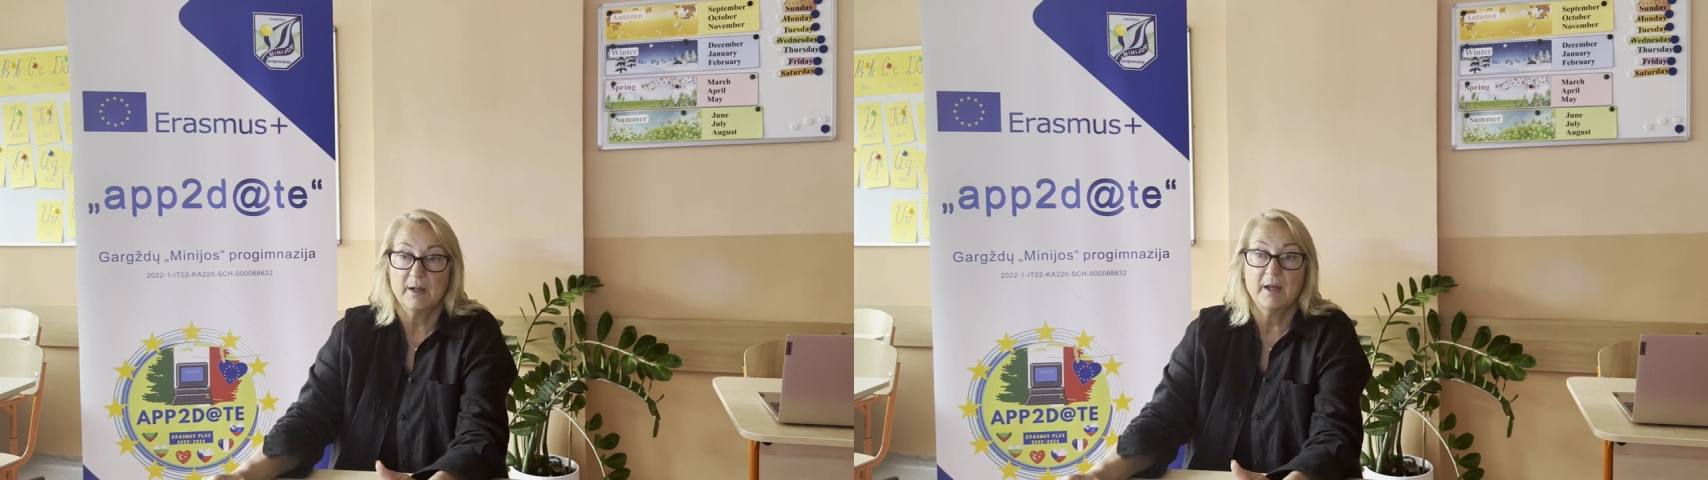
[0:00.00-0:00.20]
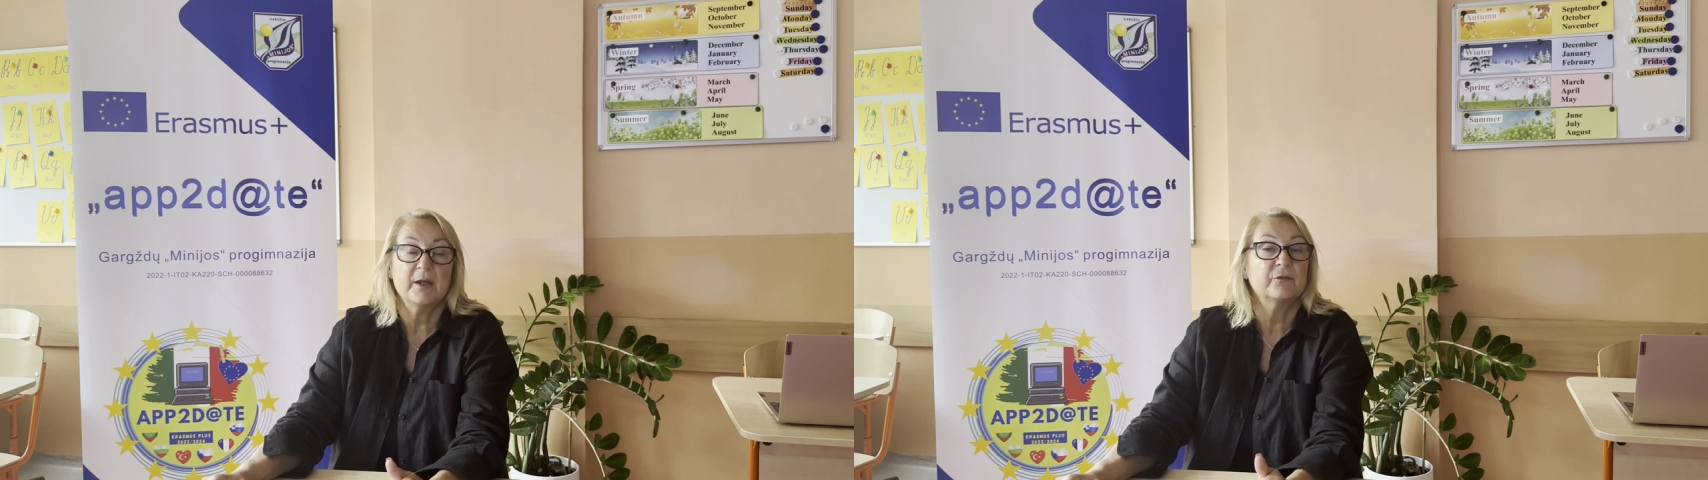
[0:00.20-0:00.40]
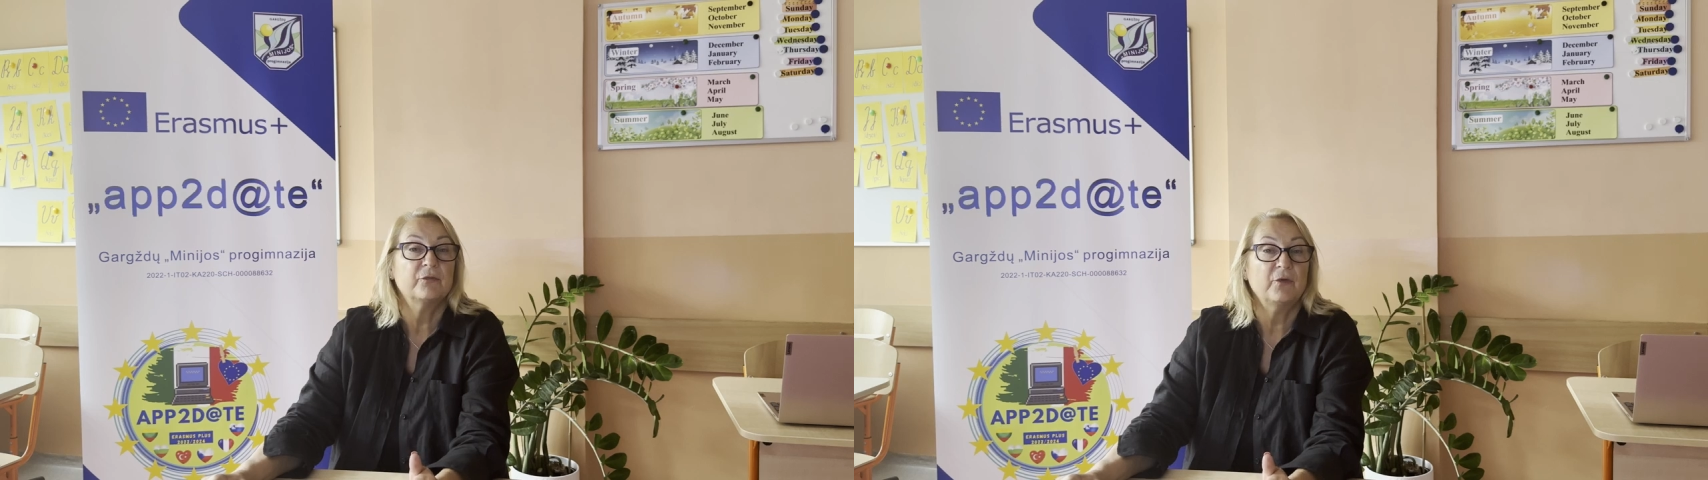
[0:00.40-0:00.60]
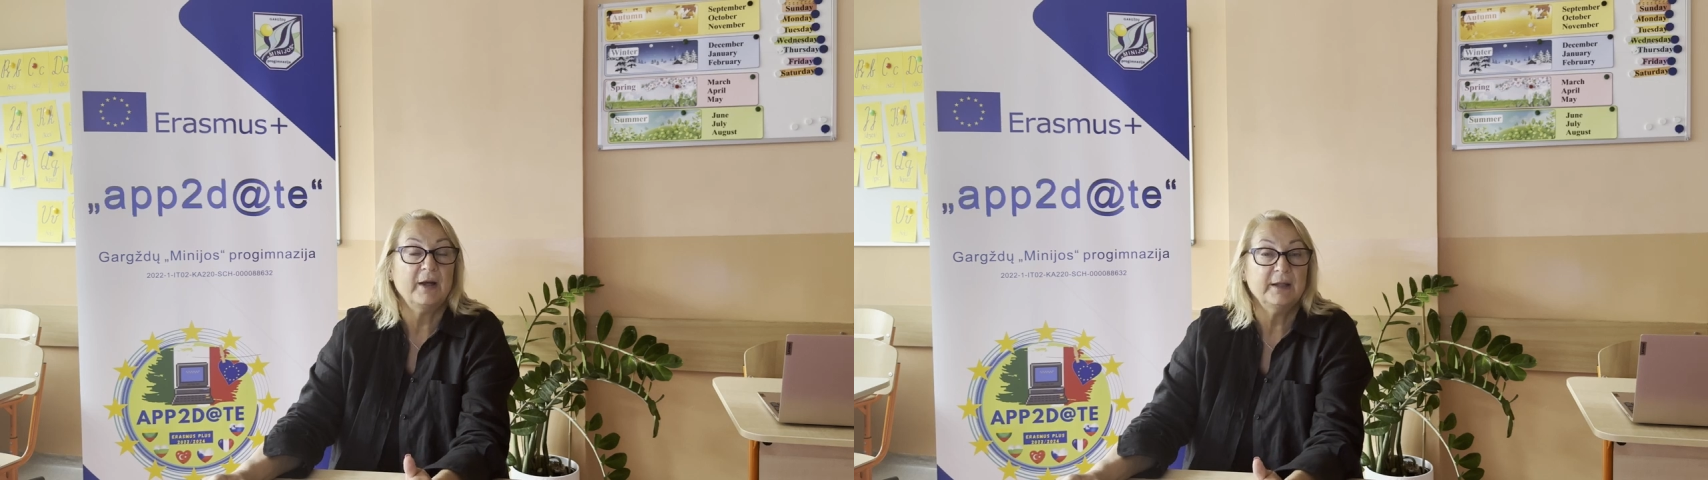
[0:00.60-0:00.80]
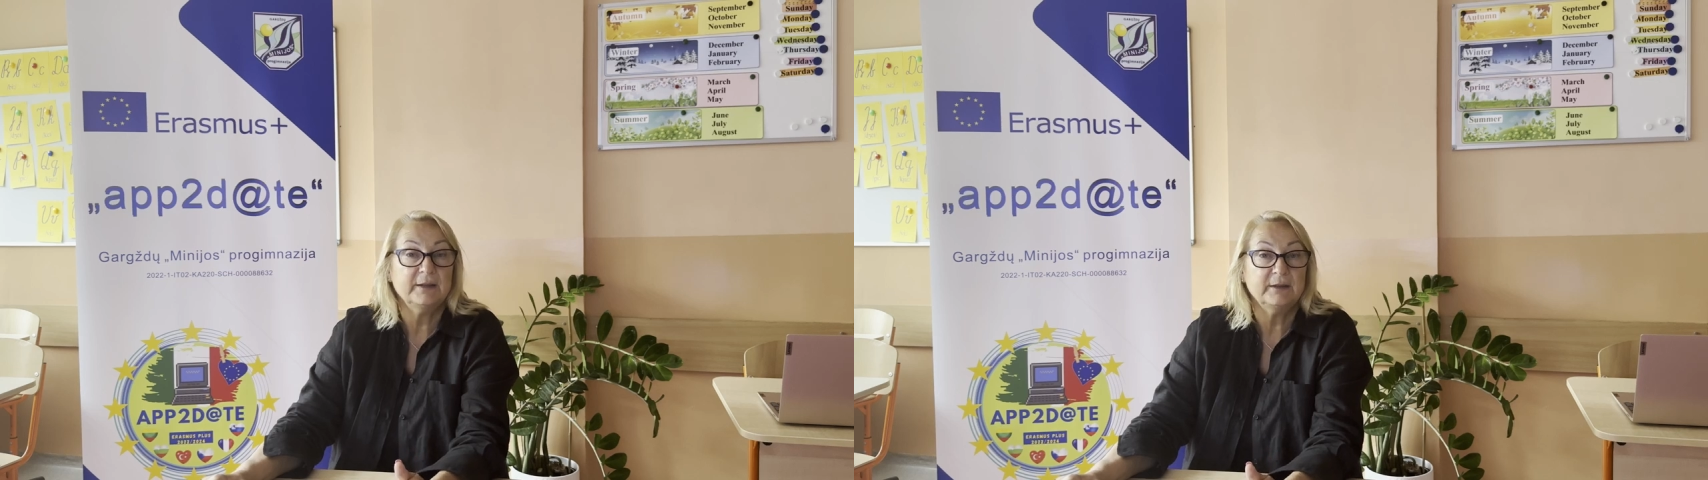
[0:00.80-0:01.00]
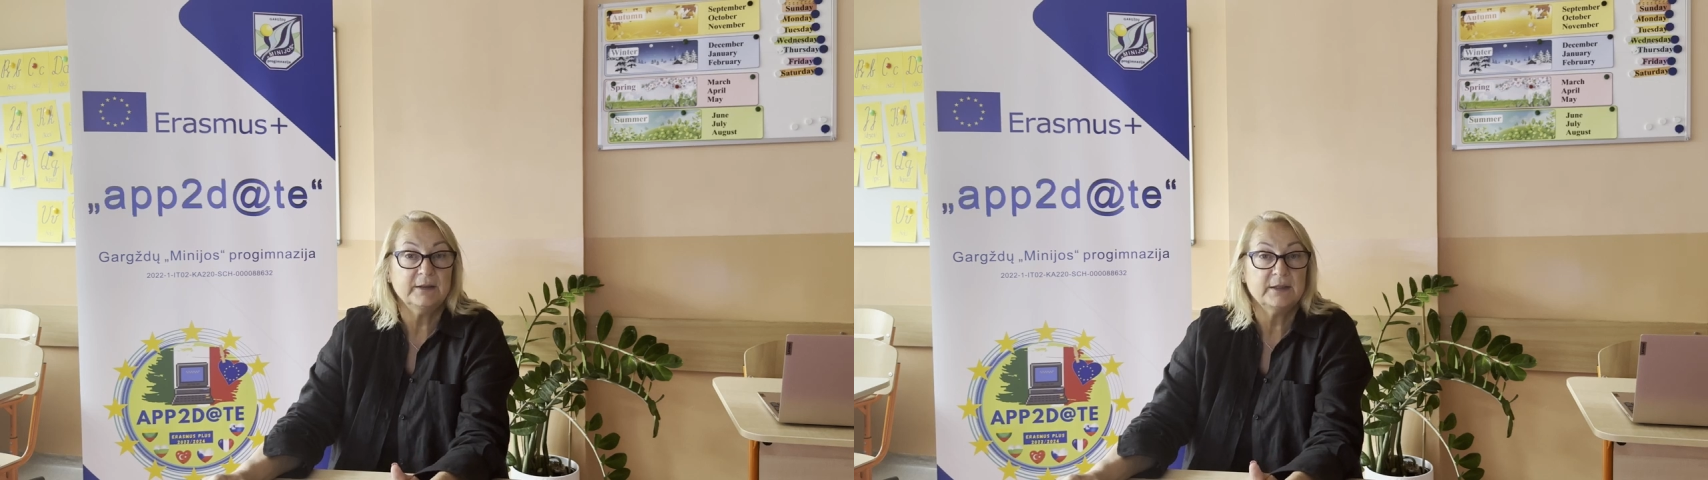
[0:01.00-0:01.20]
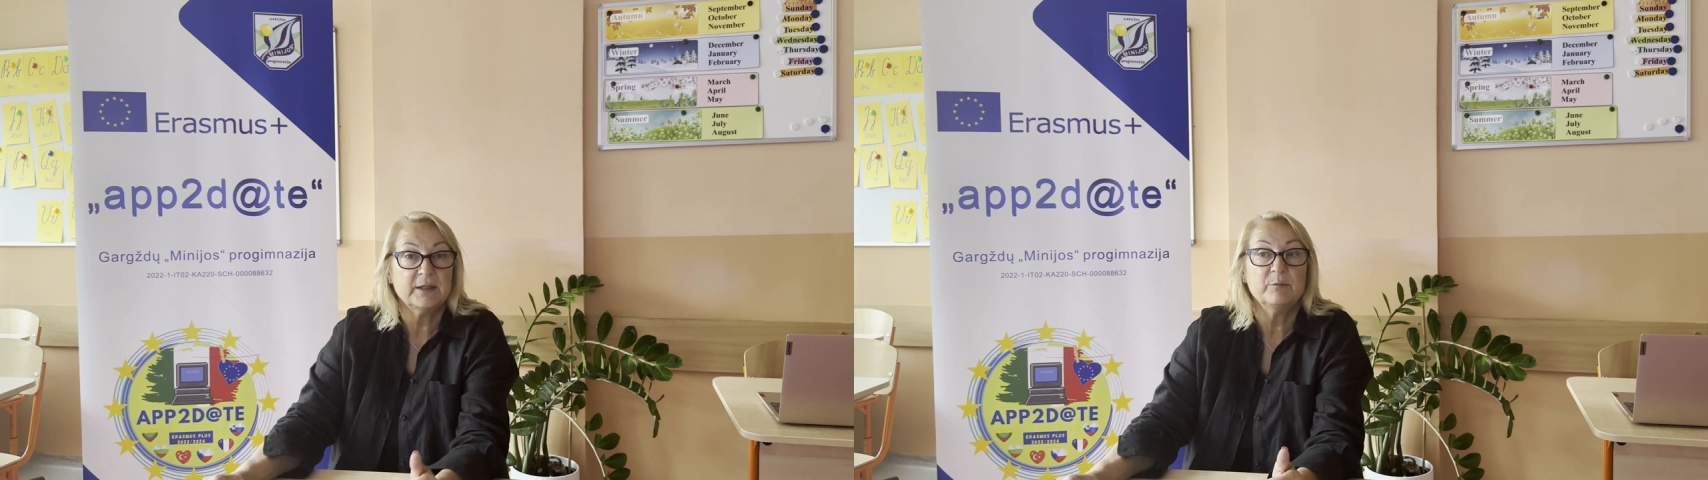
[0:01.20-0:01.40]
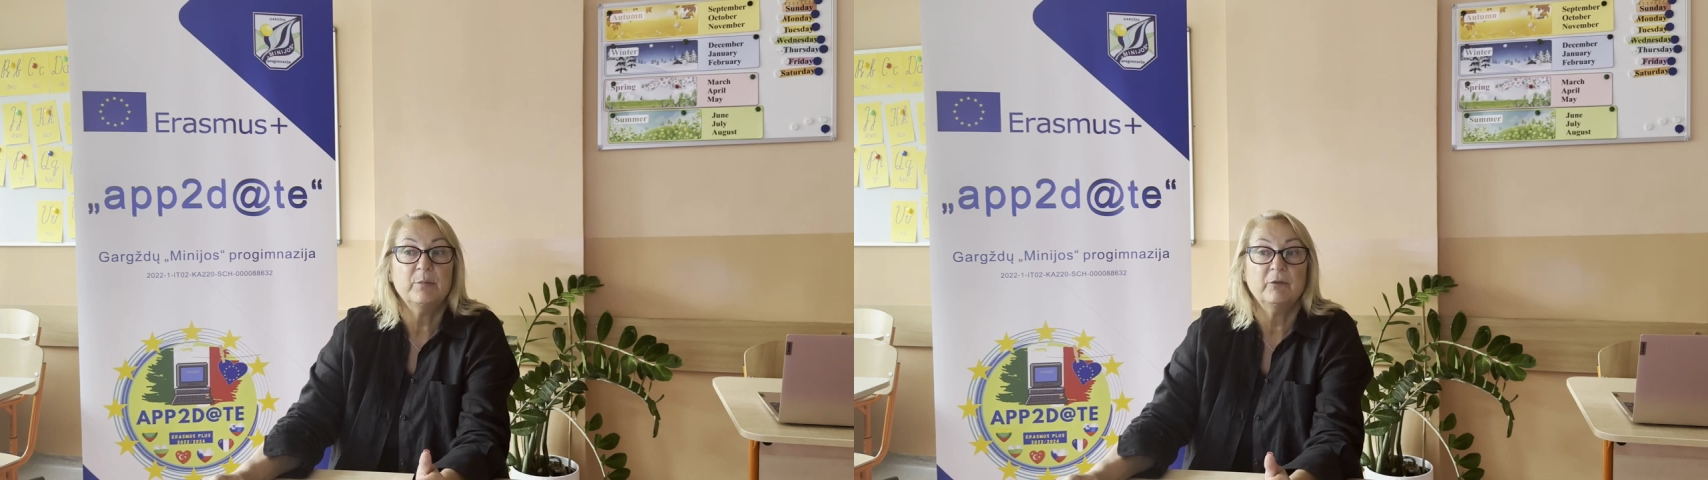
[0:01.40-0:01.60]
And finally,
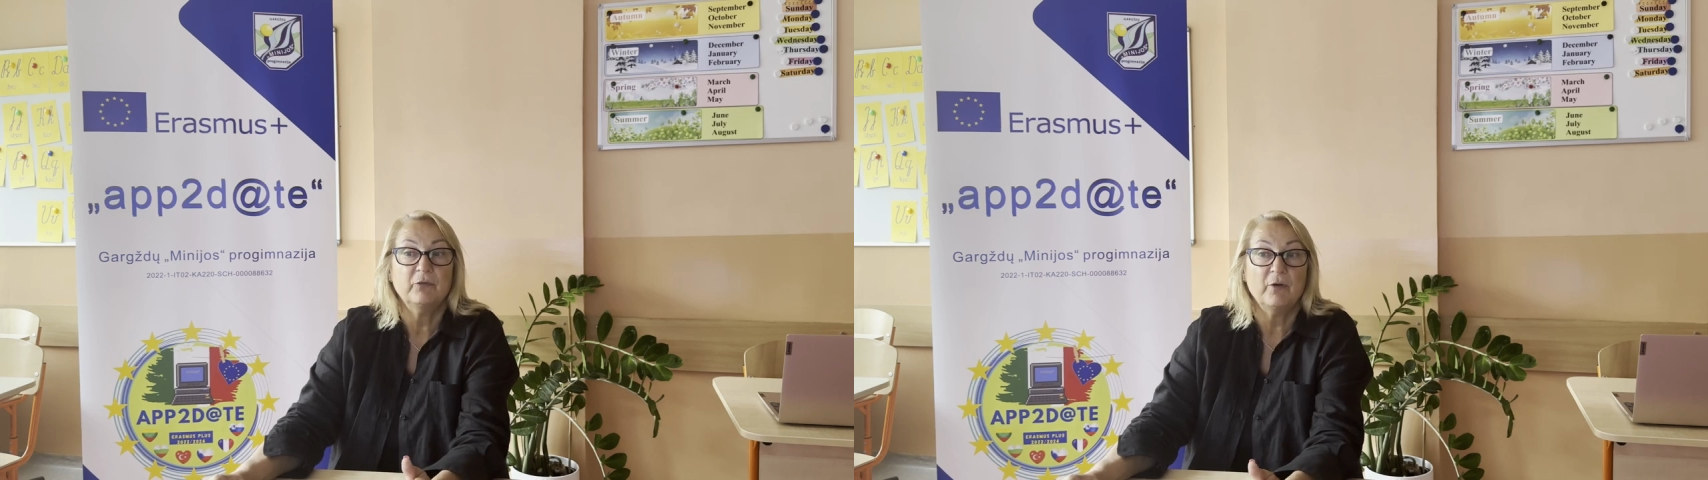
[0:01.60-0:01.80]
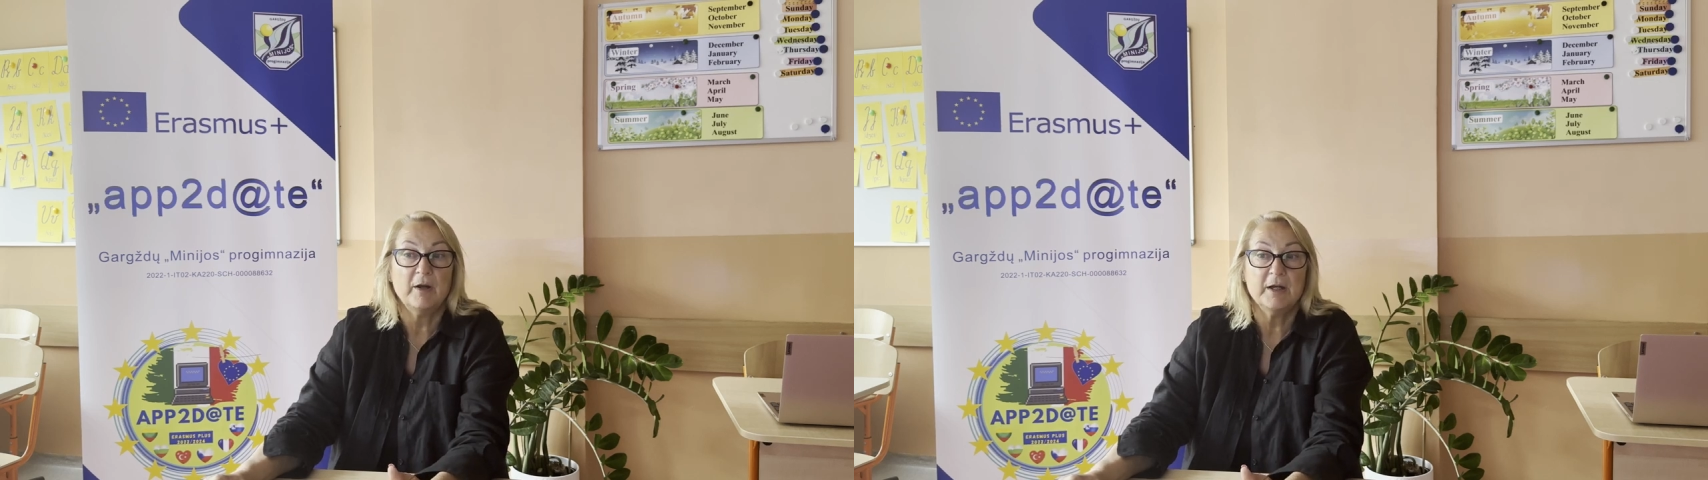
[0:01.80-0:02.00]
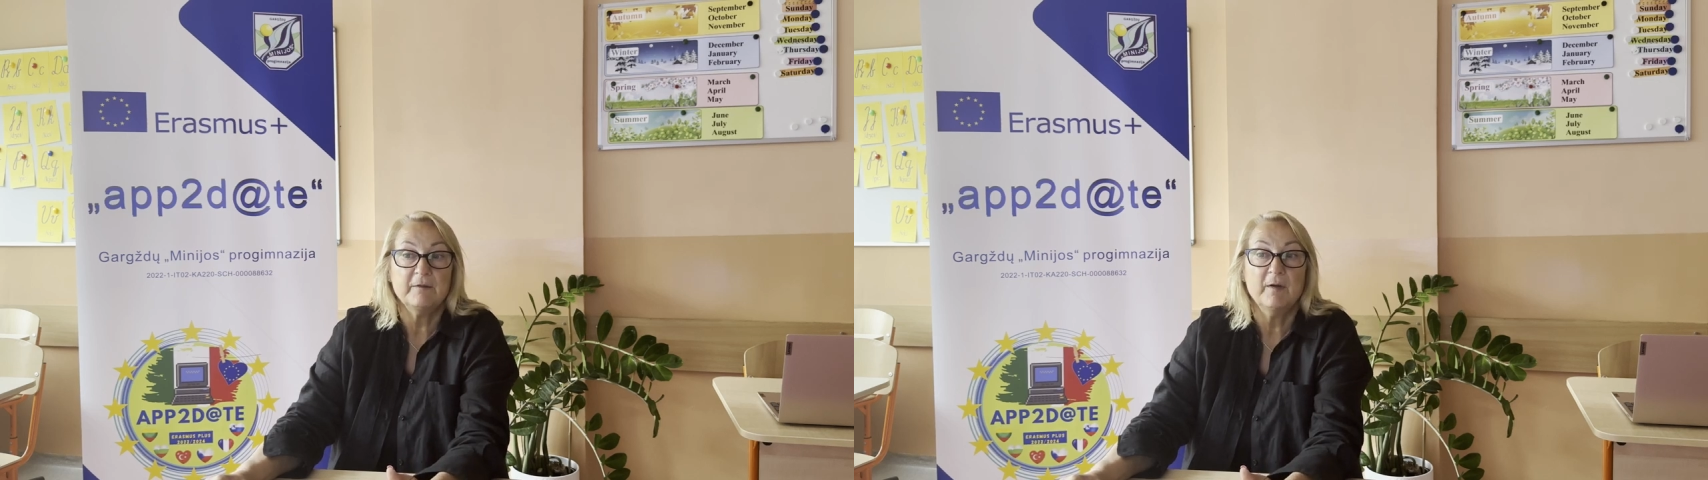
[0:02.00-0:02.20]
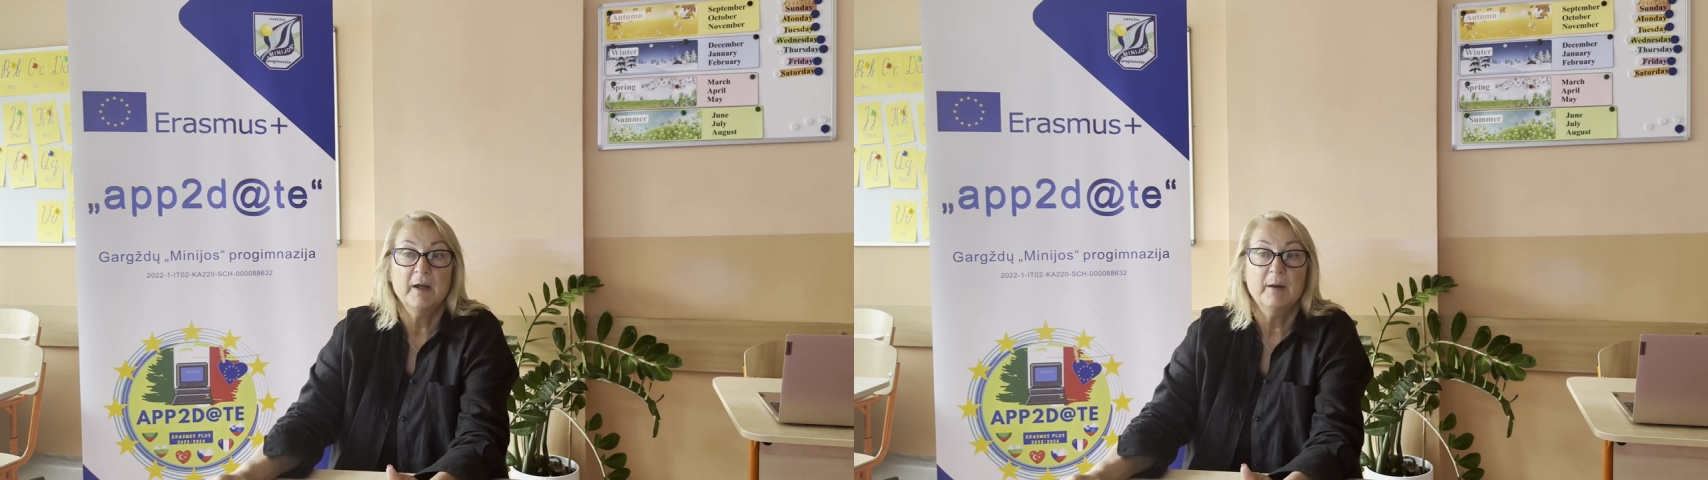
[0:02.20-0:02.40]
number 5,